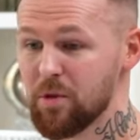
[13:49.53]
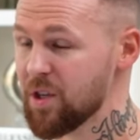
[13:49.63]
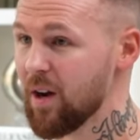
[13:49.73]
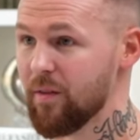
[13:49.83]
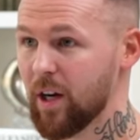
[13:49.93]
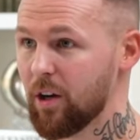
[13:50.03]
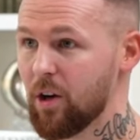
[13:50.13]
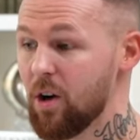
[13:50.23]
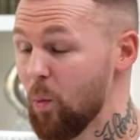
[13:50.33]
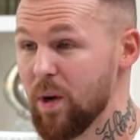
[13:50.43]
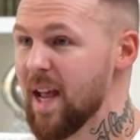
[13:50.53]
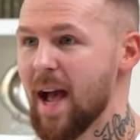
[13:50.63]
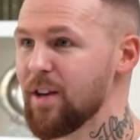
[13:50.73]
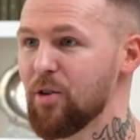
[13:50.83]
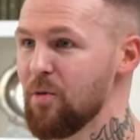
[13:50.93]
sharing a car. We
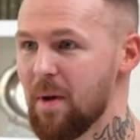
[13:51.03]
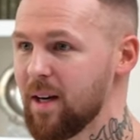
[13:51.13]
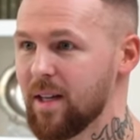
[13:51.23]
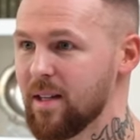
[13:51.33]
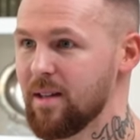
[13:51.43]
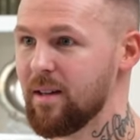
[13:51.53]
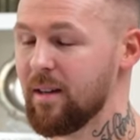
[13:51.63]
had no money.